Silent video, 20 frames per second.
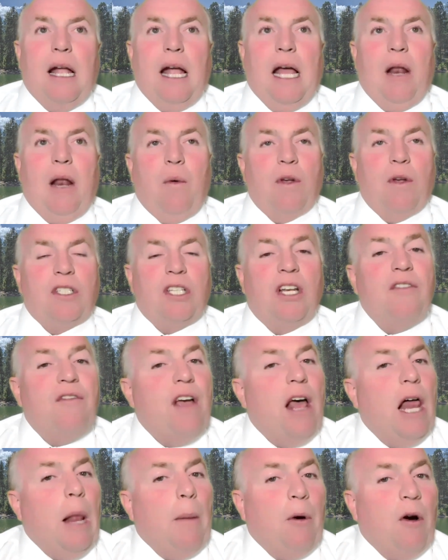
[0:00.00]
and it was a
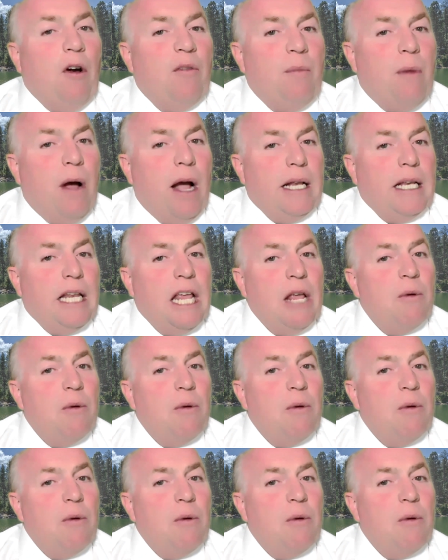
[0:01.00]
developer of mine.